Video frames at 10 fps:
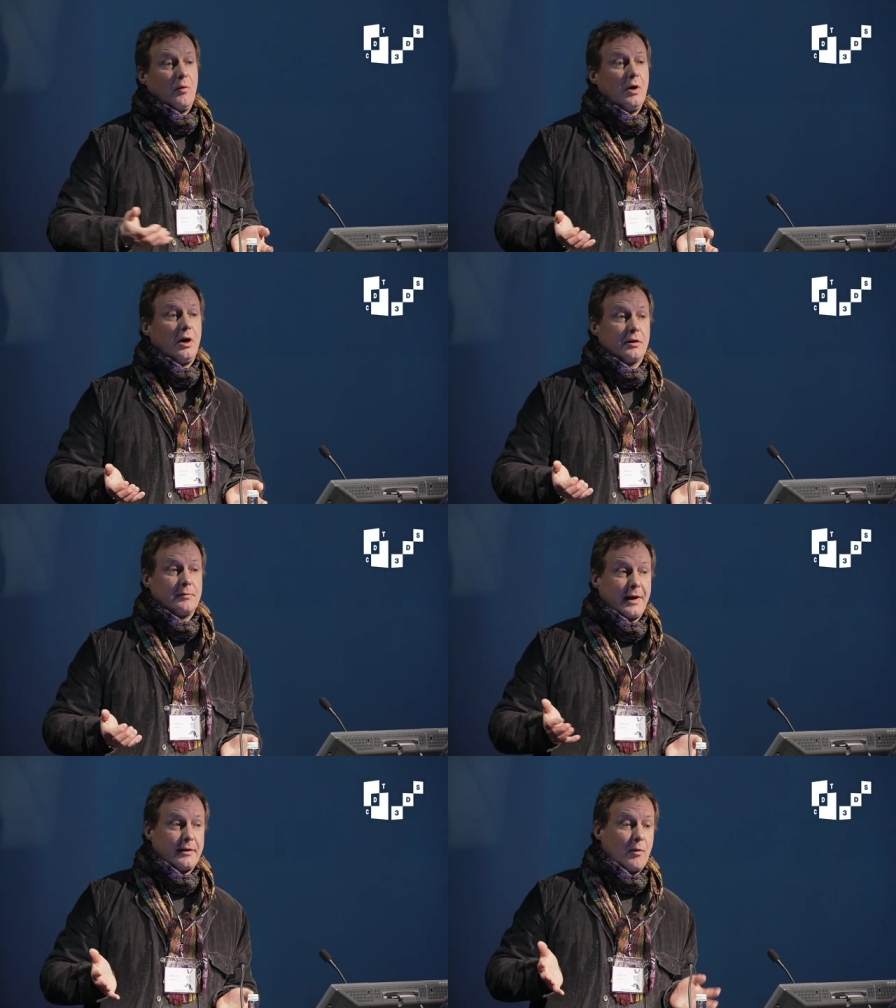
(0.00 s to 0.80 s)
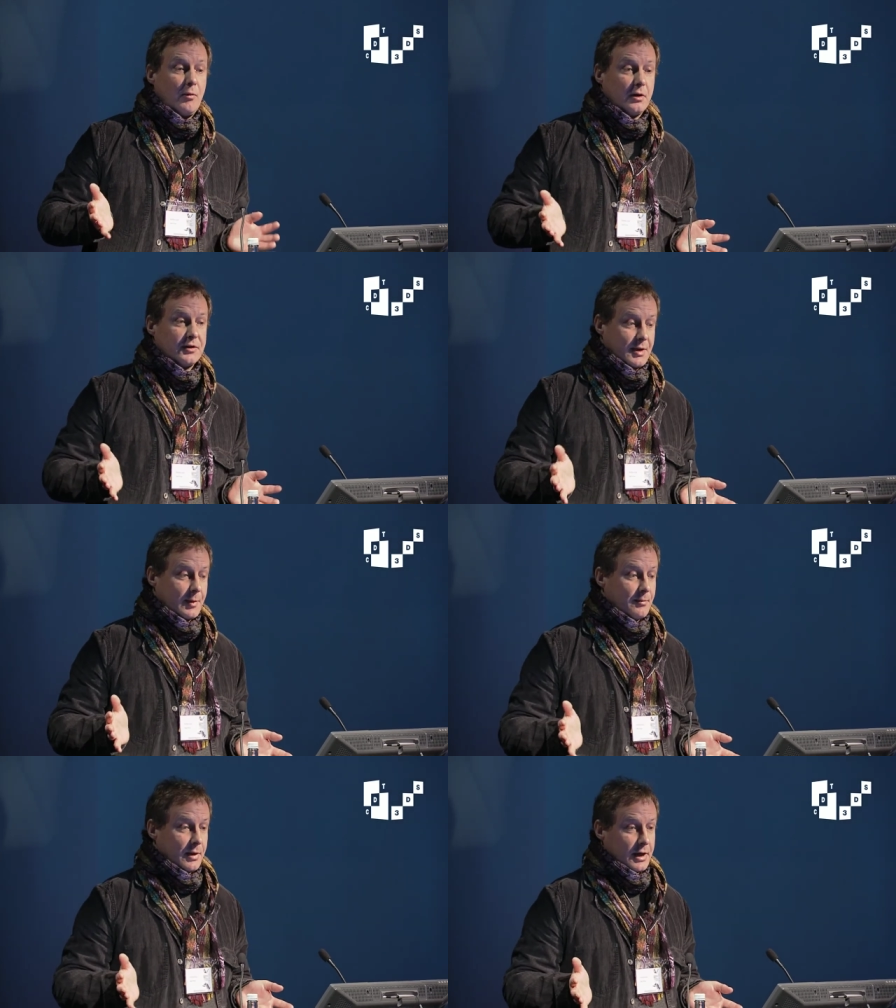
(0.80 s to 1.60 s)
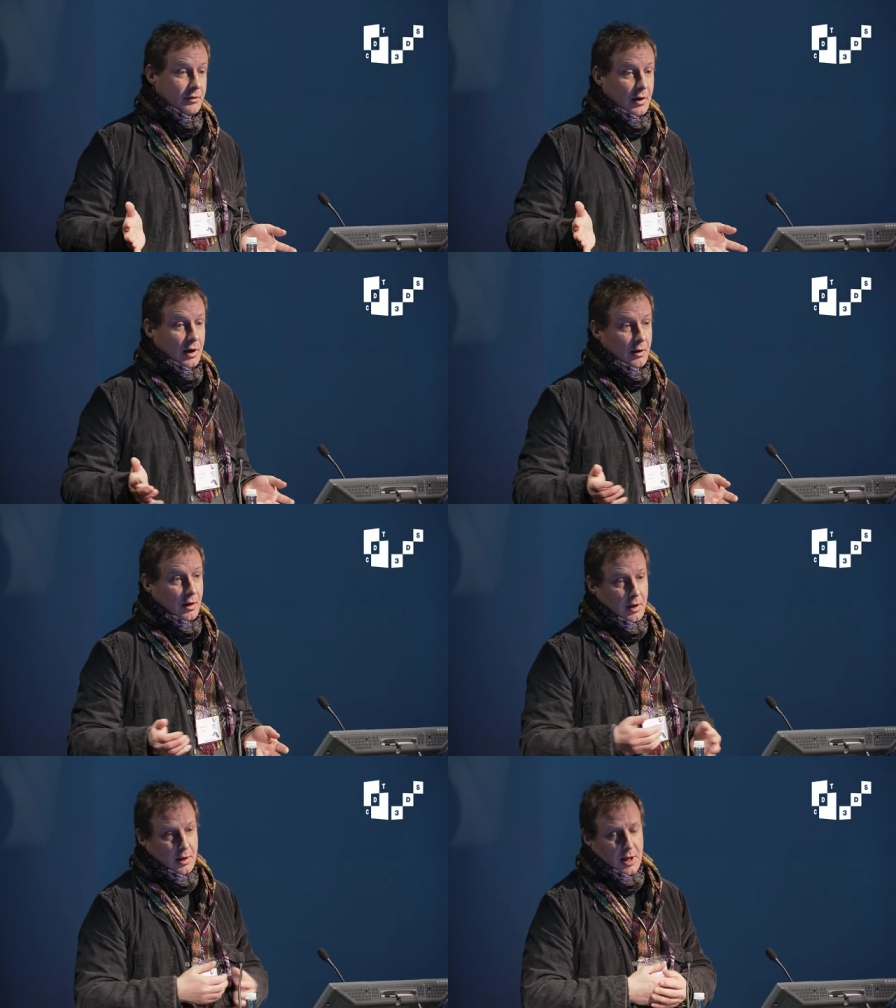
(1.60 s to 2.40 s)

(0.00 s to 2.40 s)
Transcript: world, make that world seem completely real.